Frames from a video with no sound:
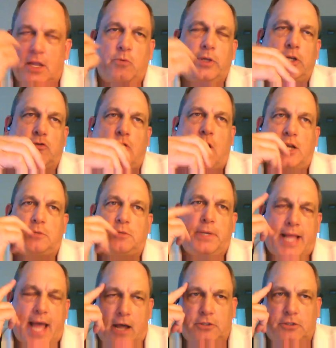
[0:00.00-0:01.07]
really draws me
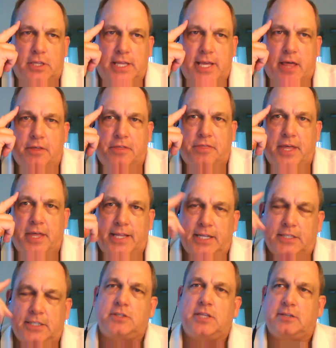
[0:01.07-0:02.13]
down to the other thing
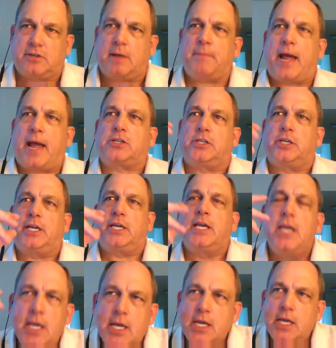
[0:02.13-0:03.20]
that's I'm actually
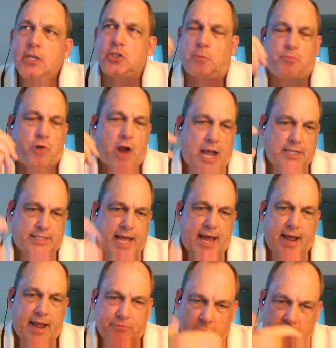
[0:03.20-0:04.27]
surprised at
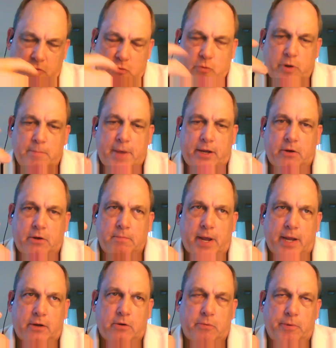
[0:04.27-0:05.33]
after through
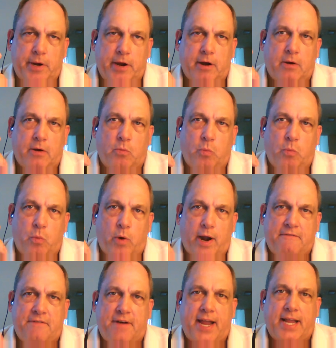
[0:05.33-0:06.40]
my career. What I
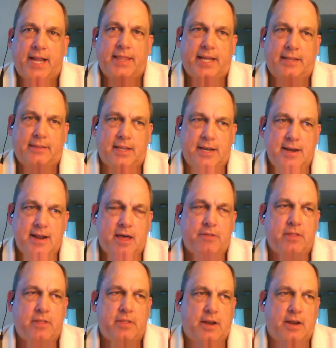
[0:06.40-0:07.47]
find that
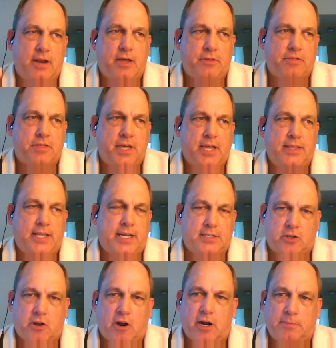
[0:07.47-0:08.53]
another thing that
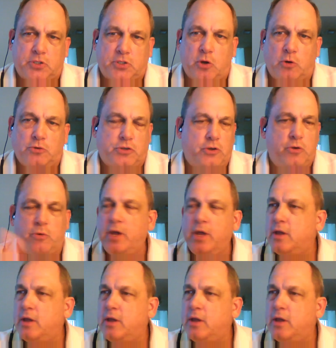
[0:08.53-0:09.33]
startups don't do